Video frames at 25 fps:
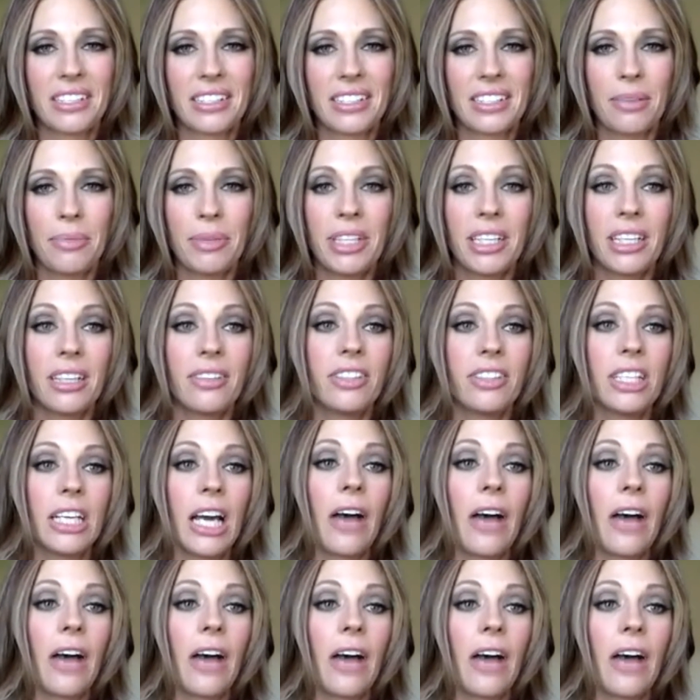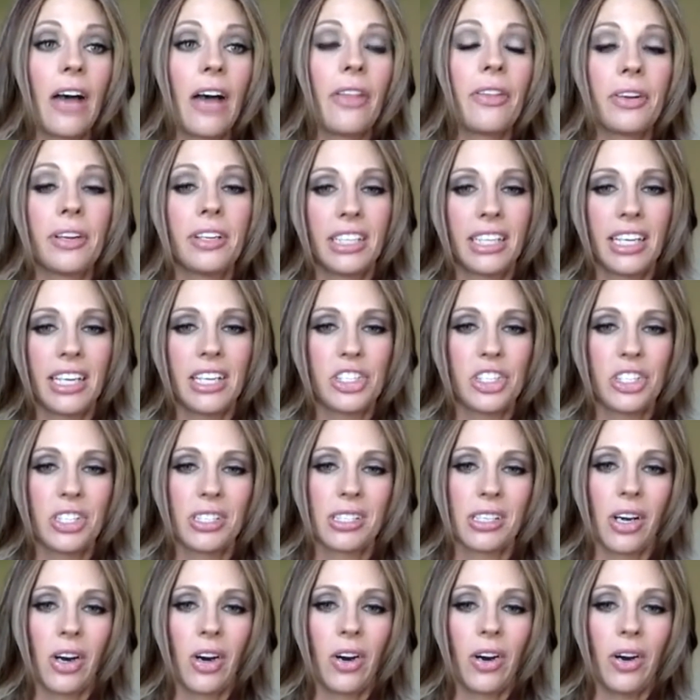some of the in- other
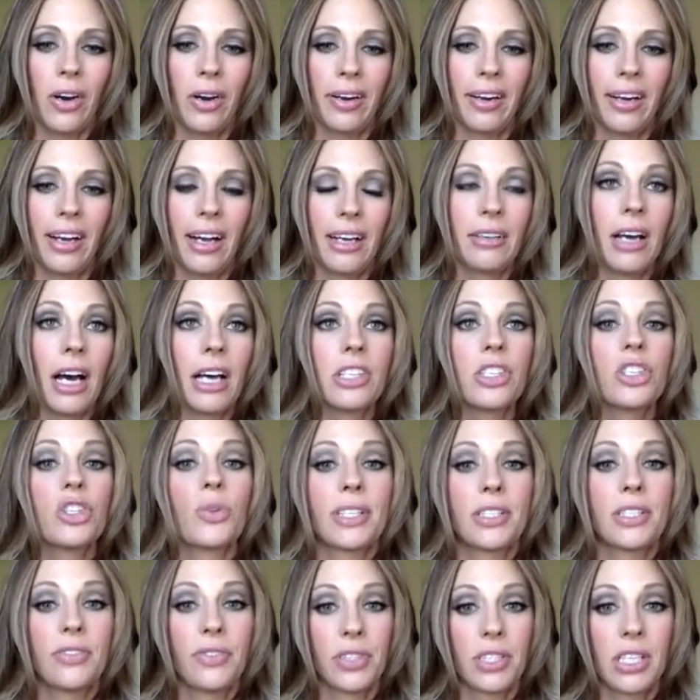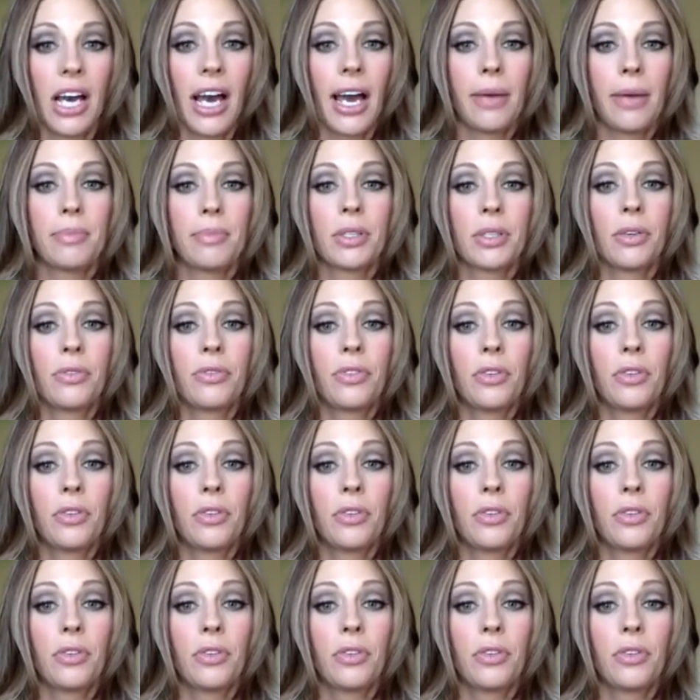indications are a, a stressful time.